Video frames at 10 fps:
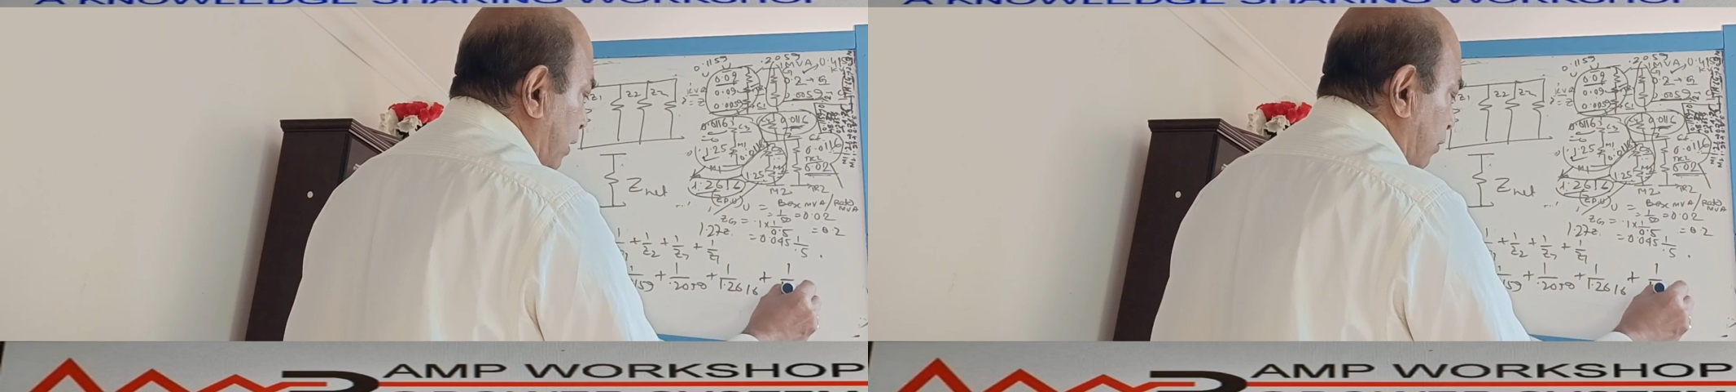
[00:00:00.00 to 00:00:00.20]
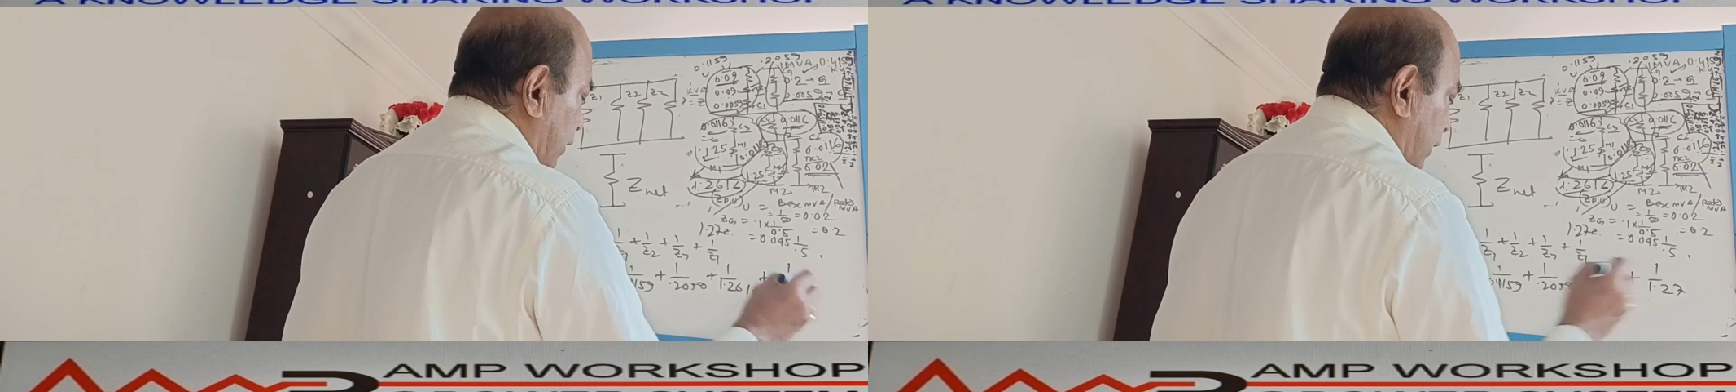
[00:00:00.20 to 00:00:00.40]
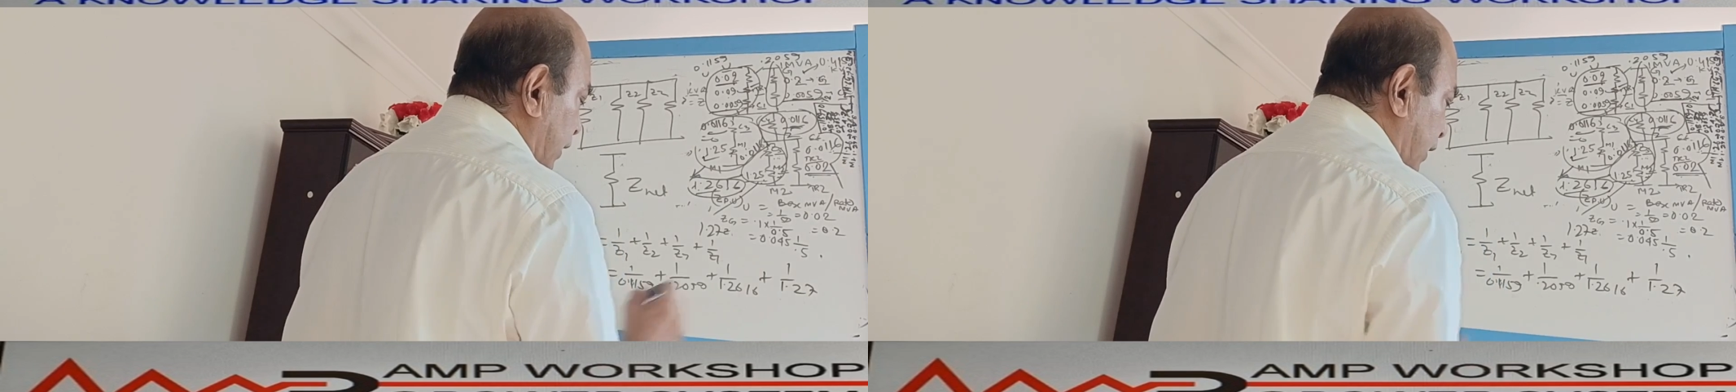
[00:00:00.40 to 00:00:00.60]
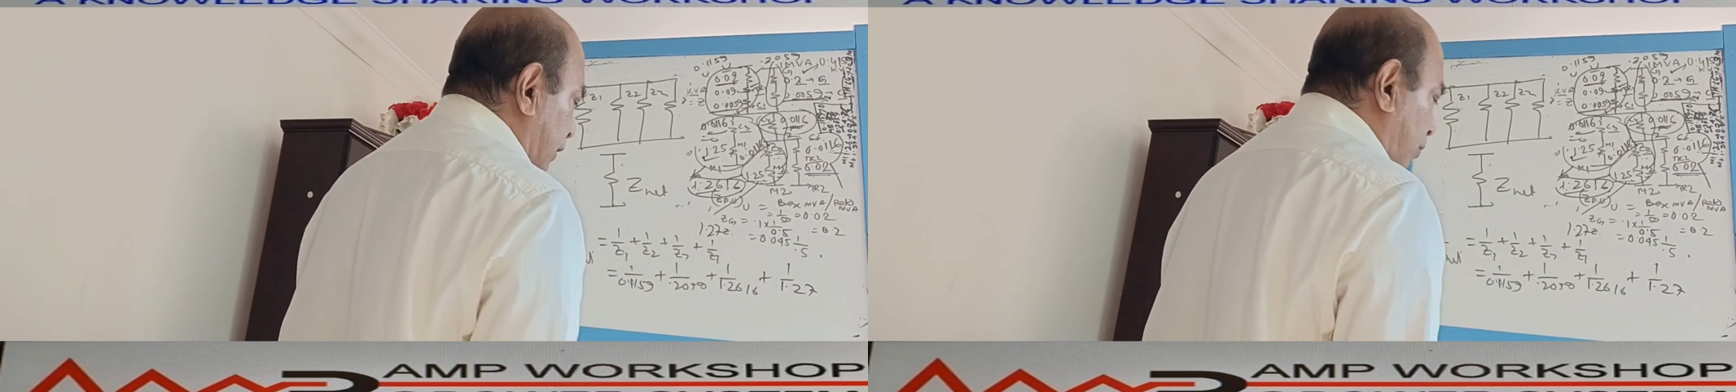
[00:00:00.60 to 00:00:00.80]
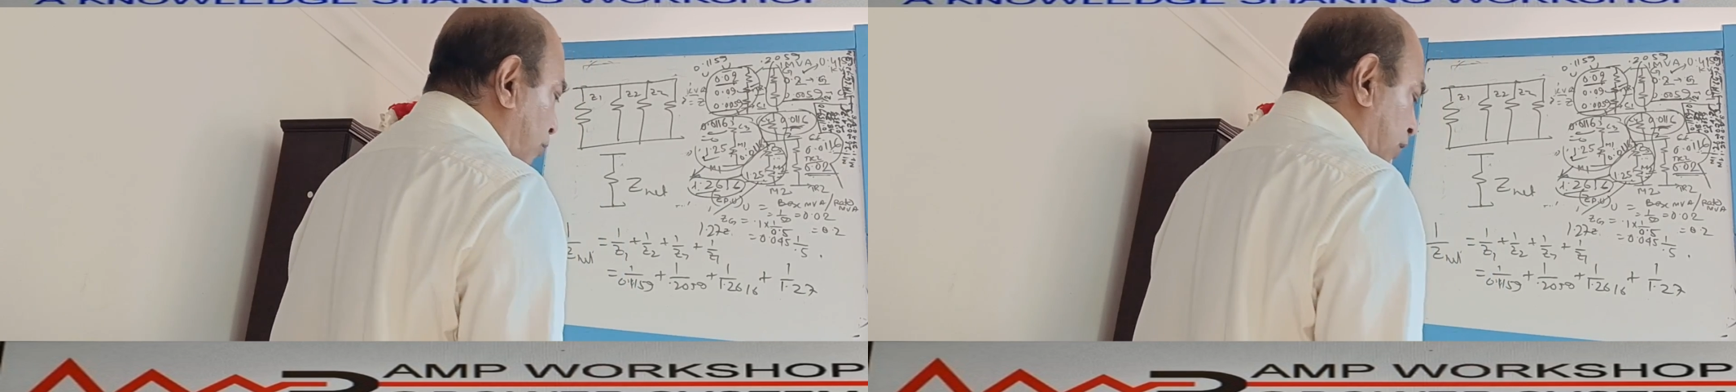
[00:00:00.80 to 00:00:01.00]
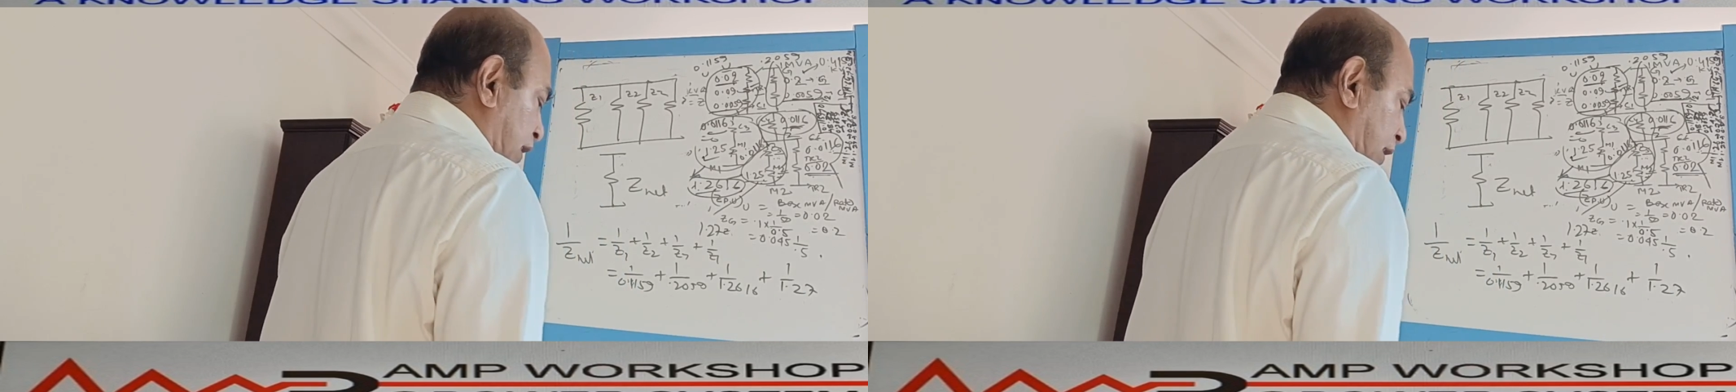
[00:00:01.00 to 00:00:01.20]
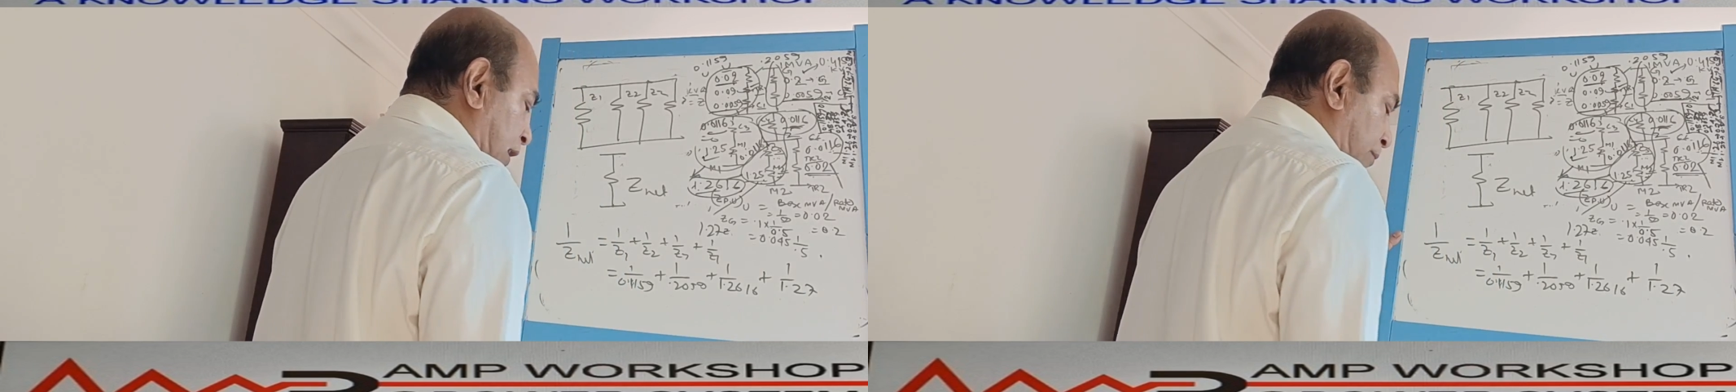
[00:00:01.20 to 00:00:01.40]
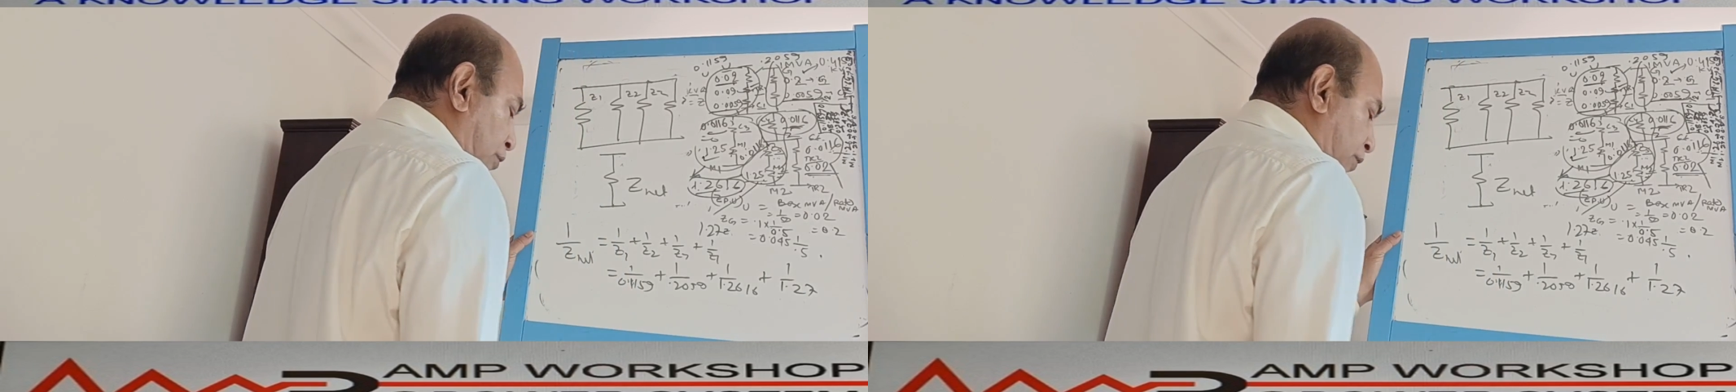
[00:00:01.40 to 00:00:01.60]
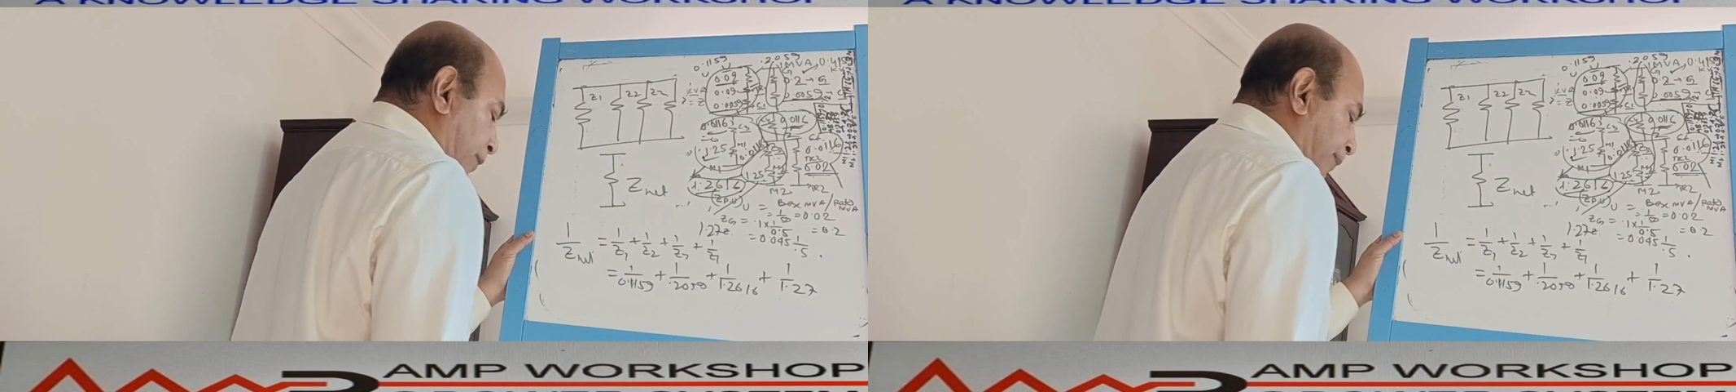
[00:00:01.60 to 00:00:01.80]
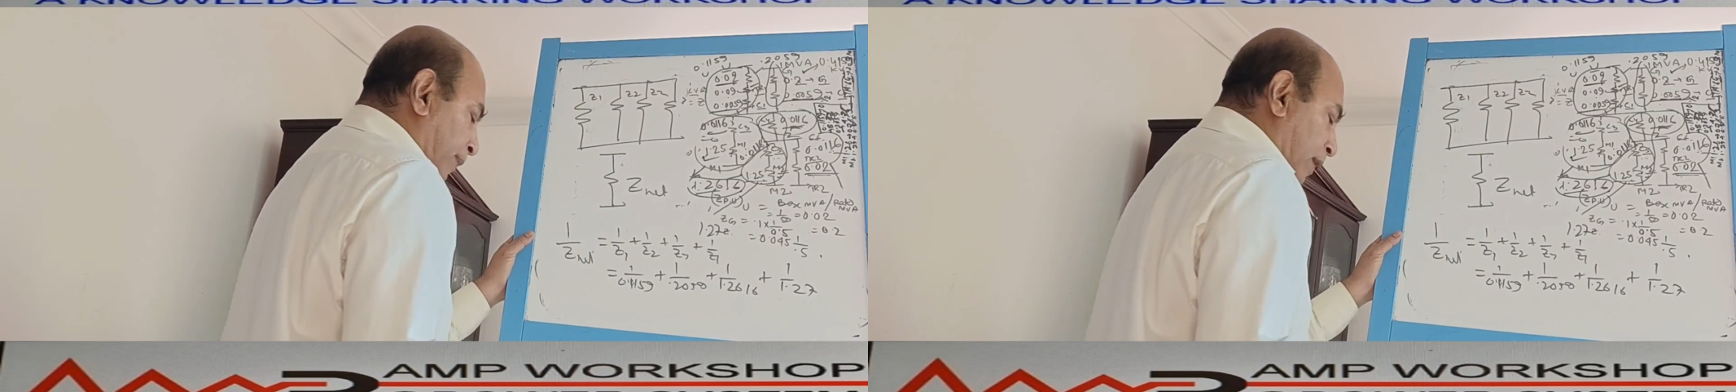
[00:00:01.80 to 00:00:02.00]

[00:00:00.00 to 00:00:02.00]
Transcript: you can see. These are the four.